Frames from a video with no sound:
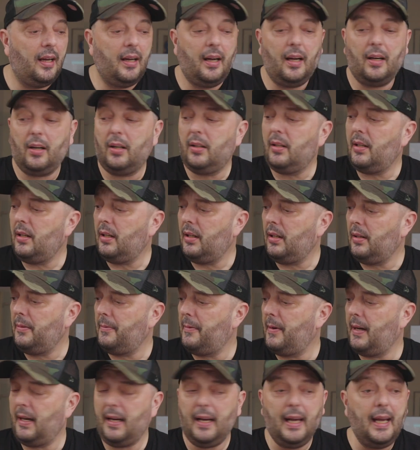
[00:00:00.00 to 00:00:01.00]

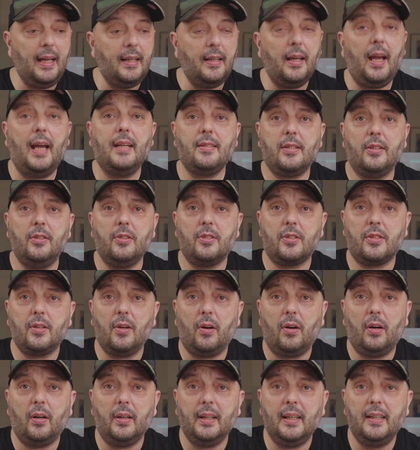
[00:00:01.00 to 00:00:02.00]
And as you
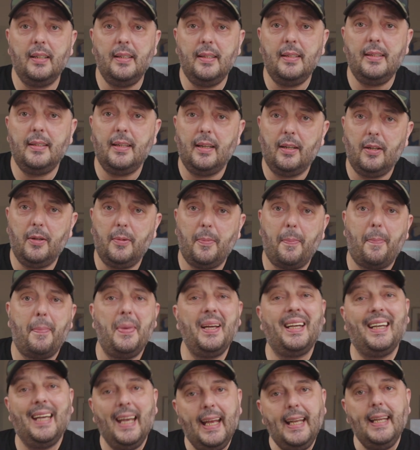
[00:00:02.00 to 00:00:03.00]
saw in the
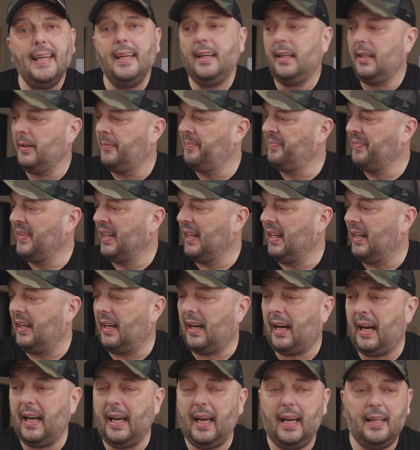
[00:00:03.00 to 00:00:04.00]
beginning,
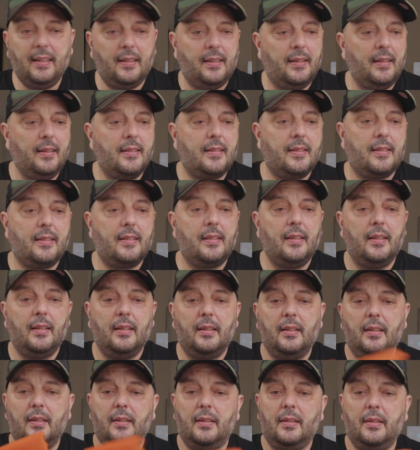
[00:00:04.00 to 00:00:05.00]
I had this
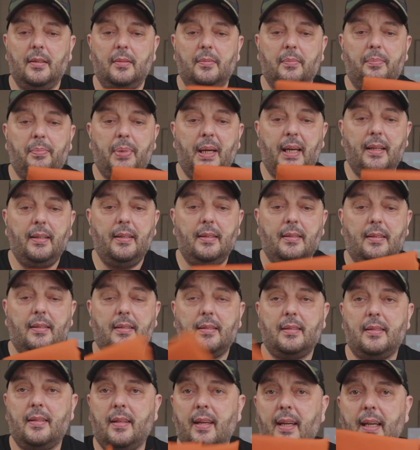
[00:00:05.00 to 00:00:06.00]
padded
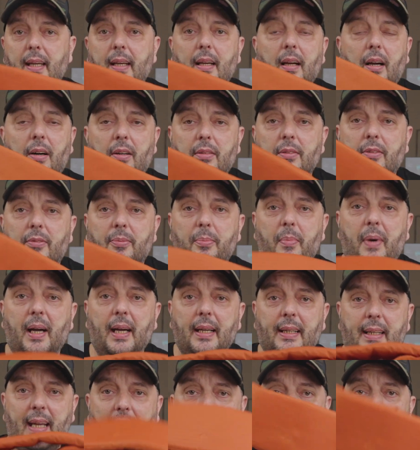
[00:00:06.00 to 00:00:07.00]
thing out of my
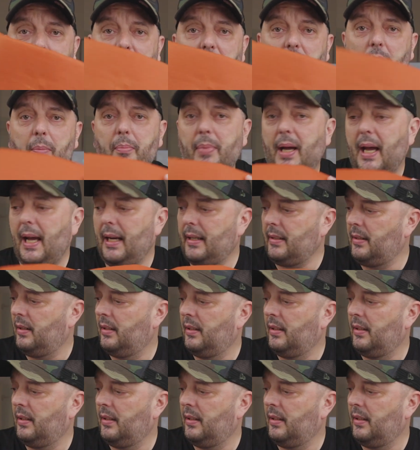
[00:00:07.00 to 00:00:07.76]
camera bag.